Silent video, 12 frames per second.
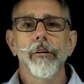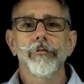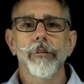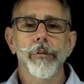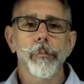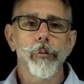
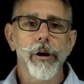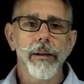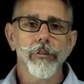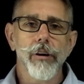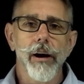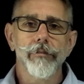from the
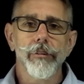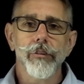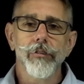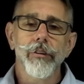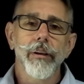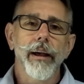branch
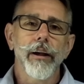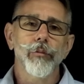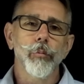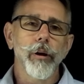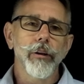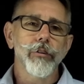office as
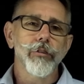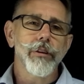well as the